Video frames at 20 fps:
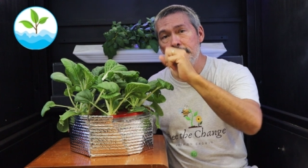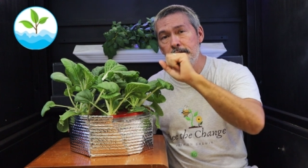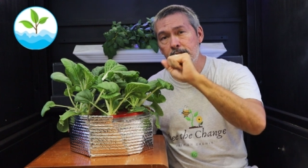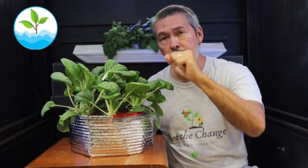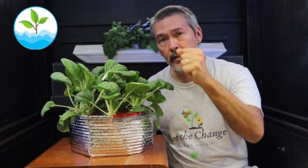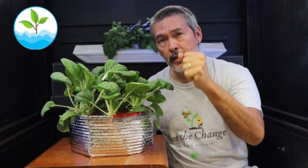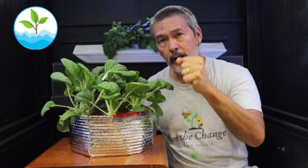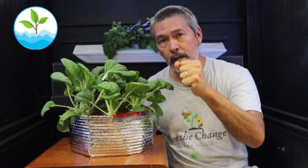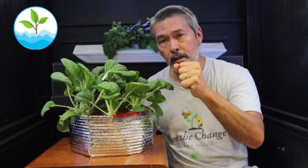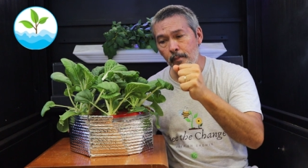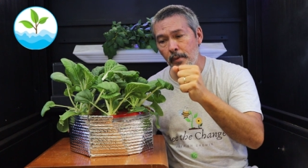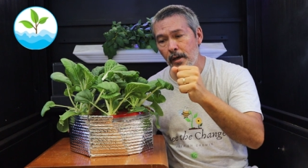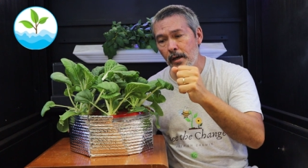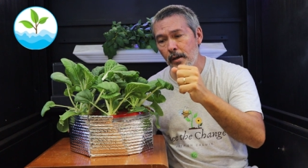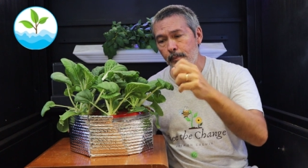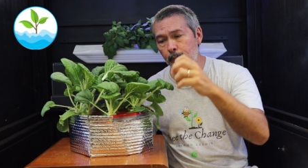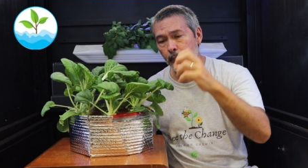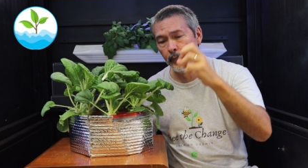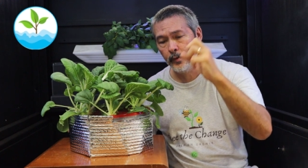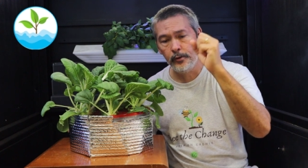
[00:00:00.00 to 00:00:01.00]
these and cut them
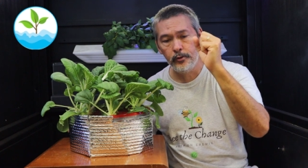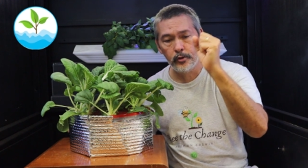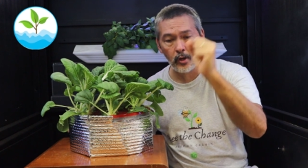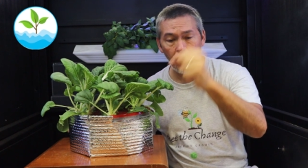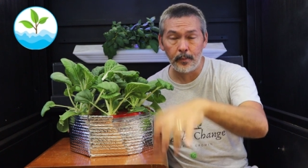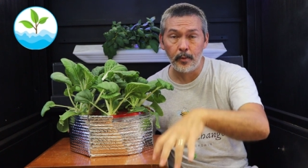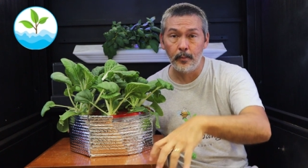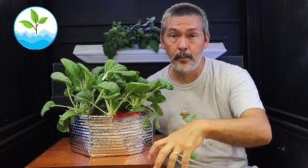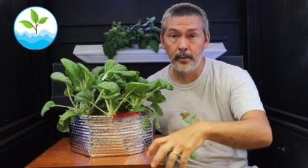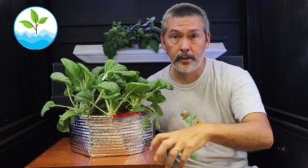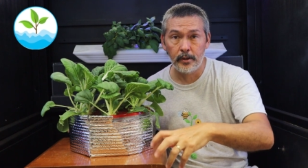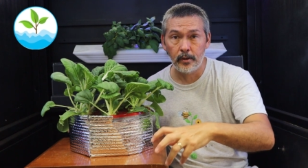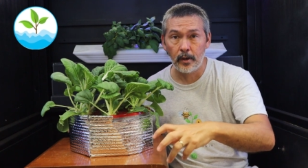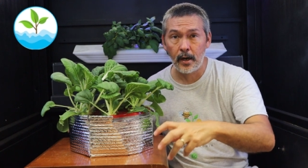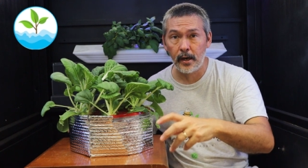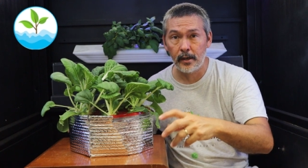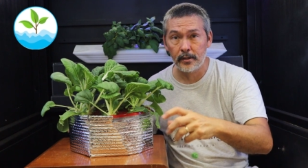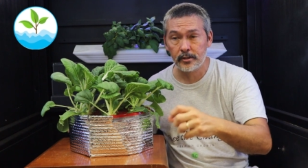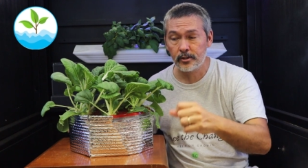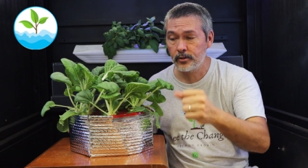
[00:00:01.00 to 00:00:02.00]
up, you drop them in your
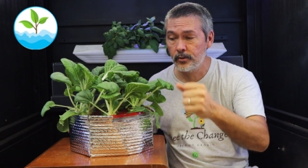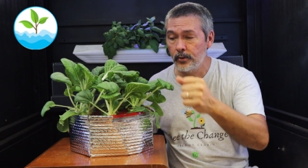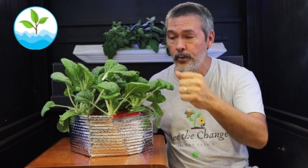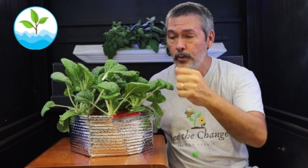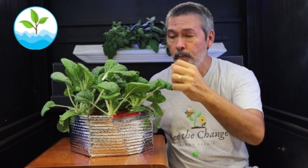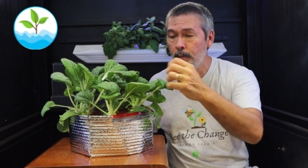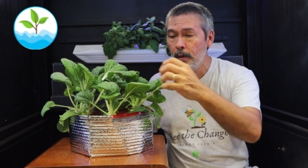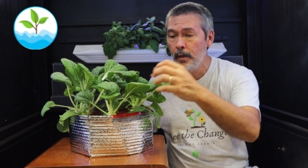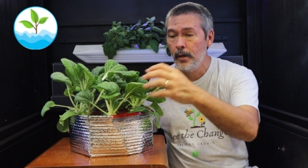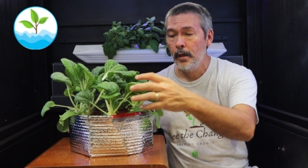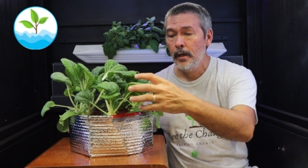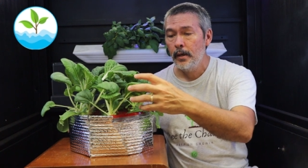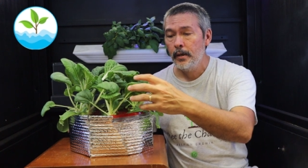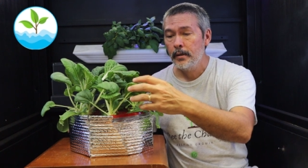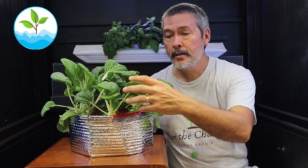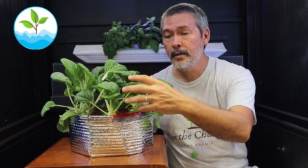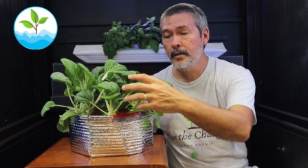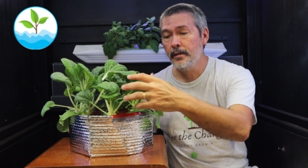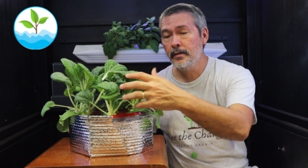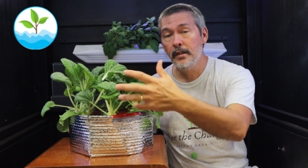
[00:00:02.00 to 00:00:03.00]
hot soup,
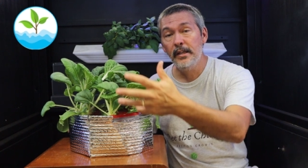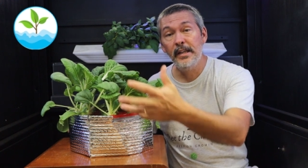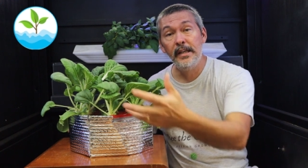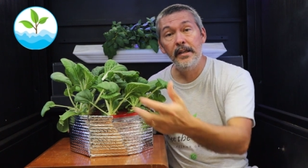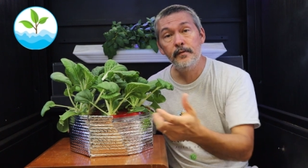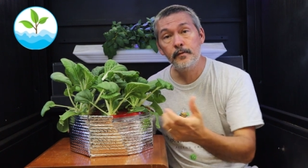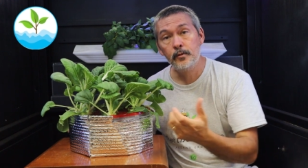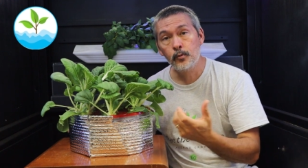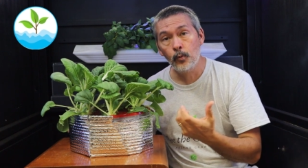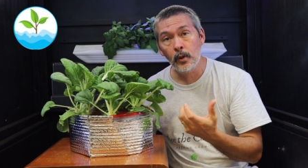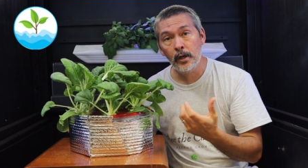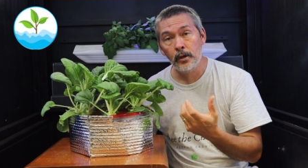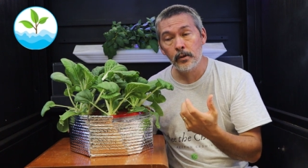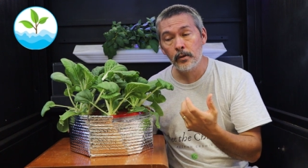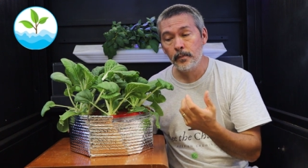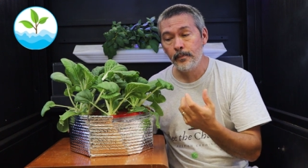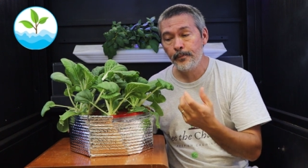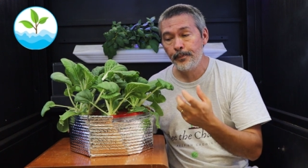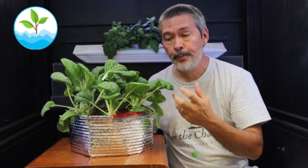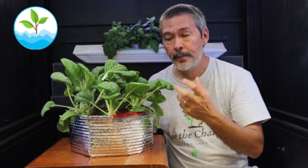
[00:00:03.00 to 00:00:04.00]
the leaves
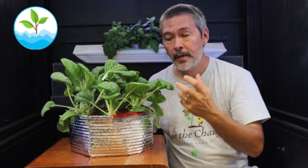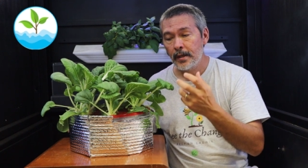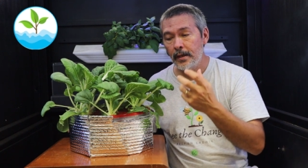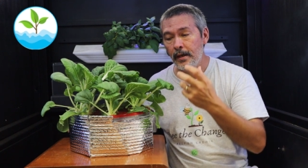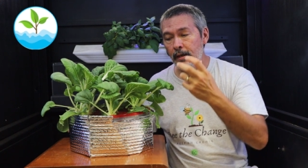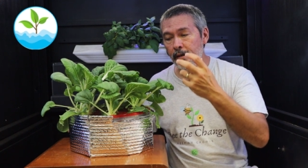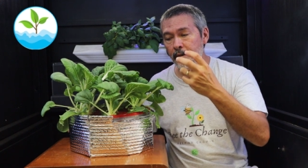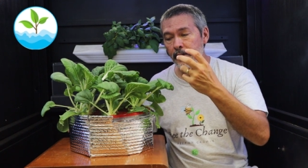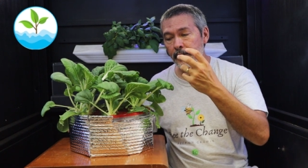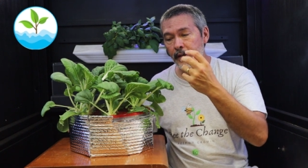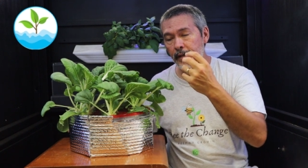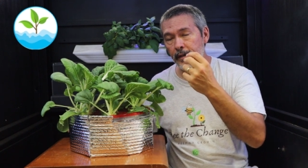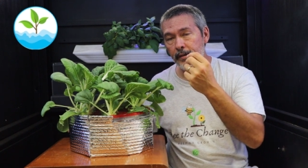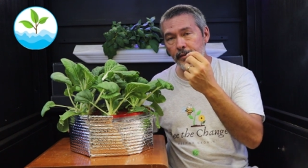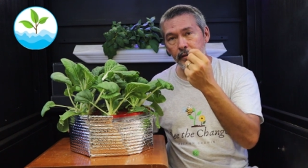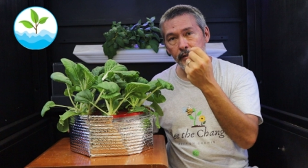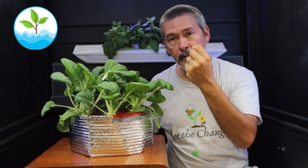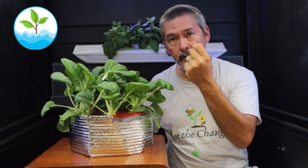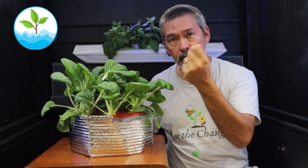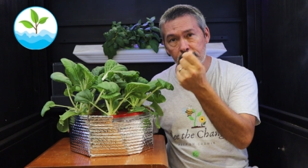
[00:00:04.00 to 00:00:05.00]
wilt, and
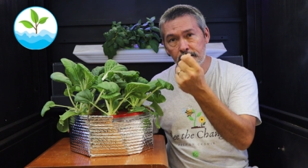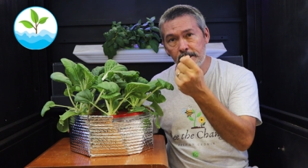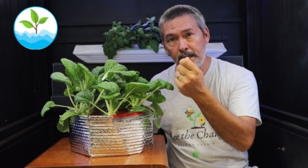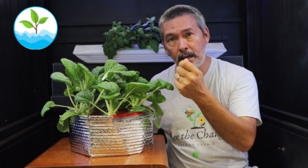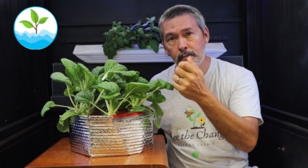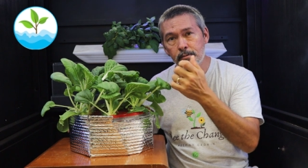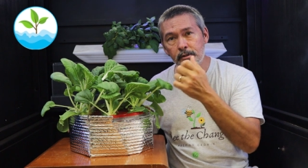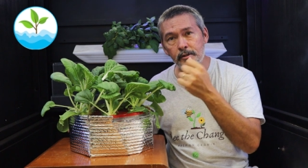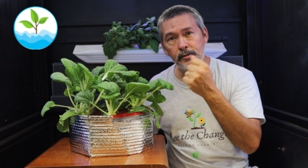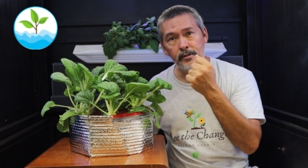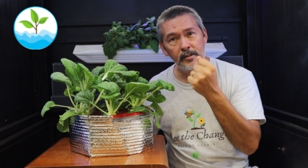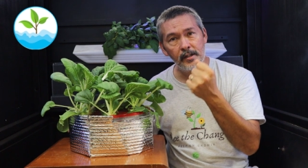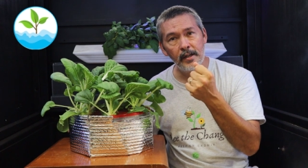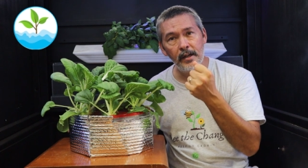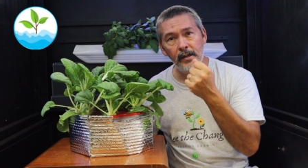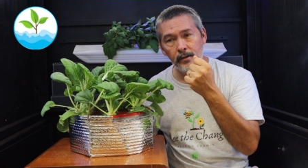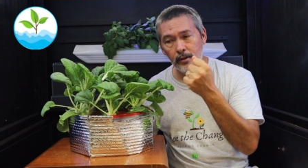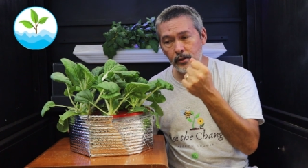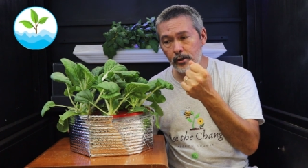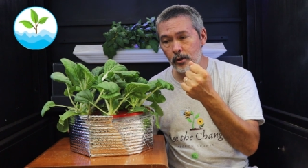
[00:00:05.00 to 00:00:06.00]
then the stems
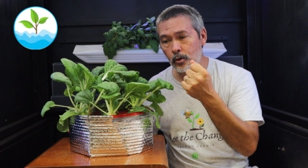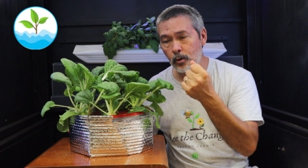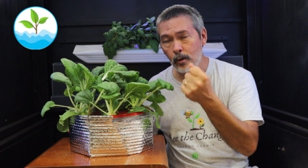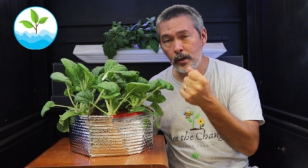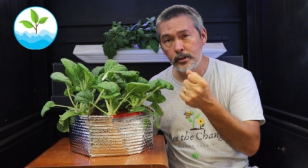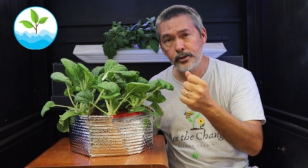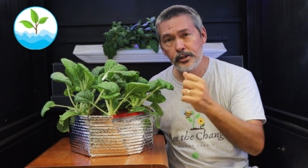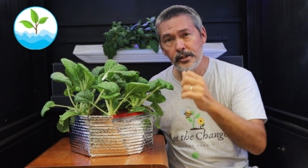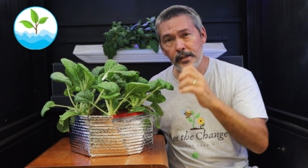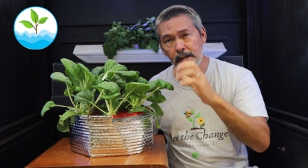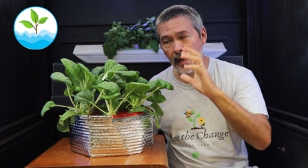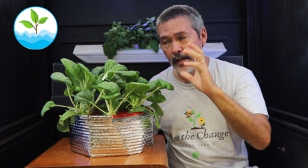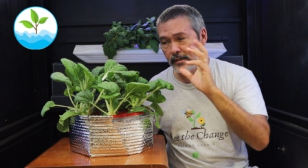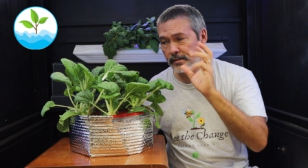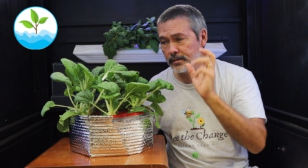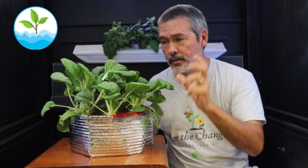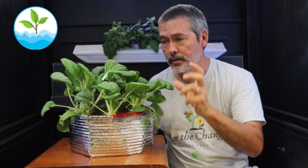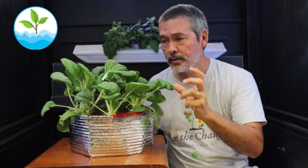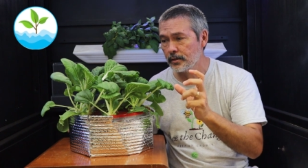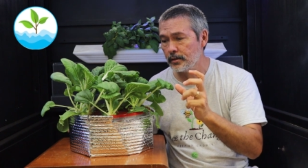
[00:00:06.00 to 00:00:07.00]
stay a little crunchy,
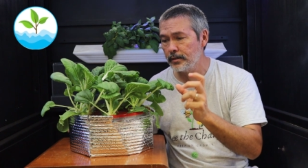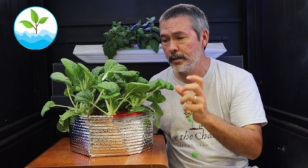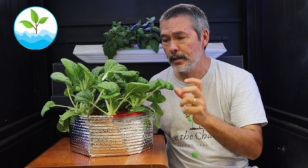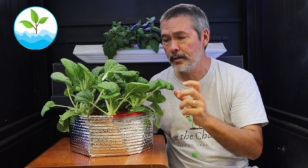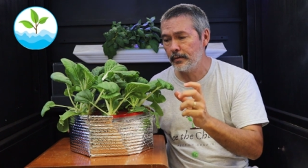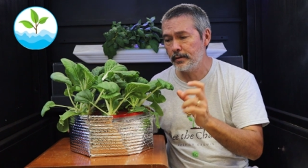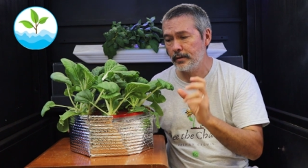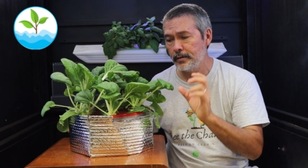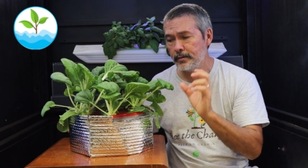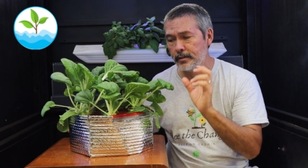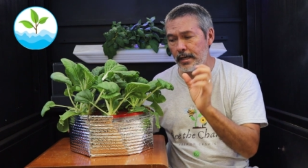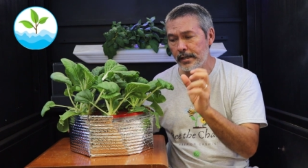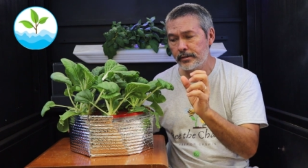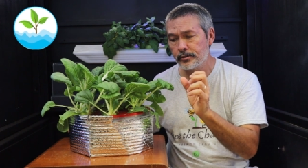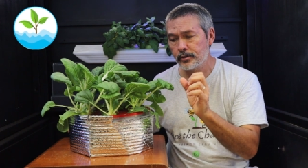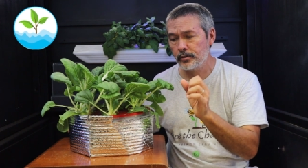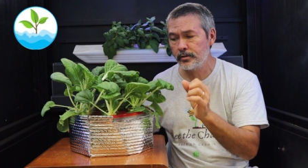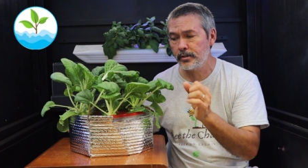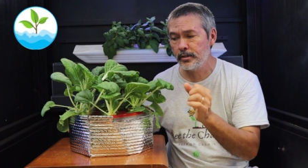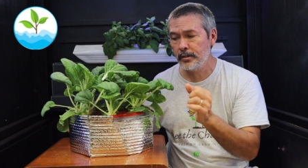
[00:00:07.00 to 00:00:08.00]
adds a little
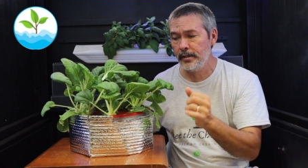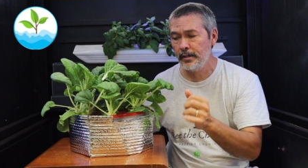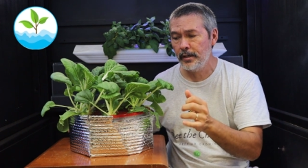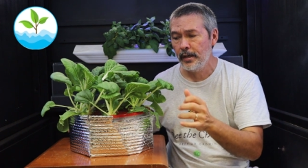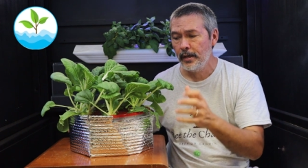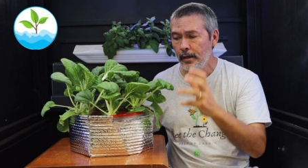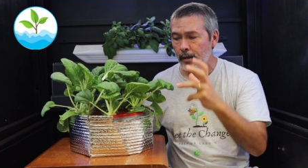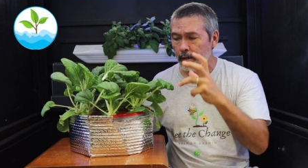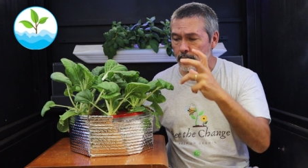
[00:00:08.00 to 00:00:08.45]
texture to it.